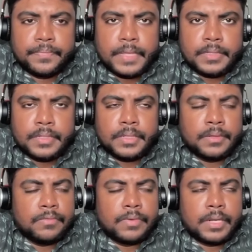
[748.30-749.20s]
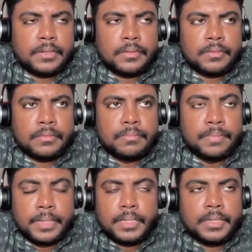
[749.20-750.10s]
That's a one
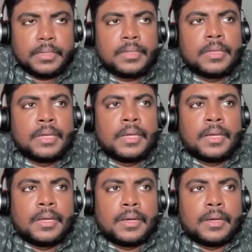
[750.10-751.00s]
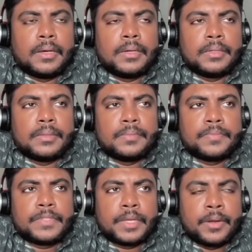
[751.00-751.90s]
big
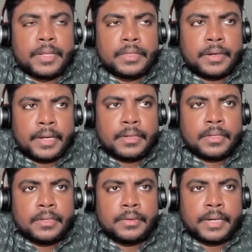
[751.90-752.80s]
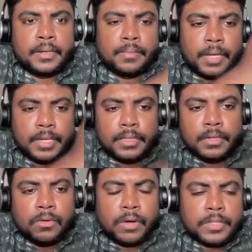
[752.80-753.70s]
security threat rated by
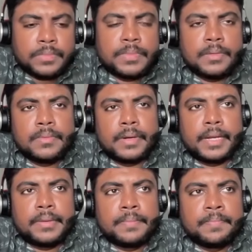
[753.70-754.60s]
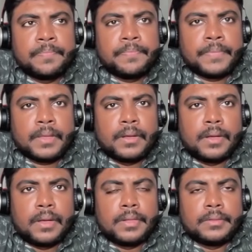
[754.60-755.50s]
the OWASP, right?
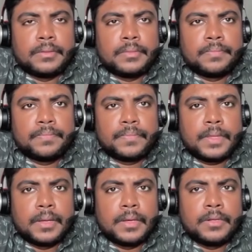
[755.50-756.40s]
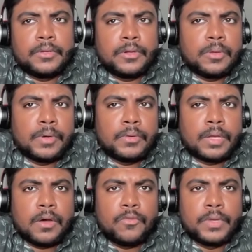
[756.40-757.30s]
And do you know about
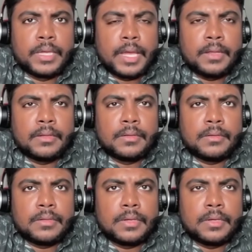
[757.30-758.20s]
how we can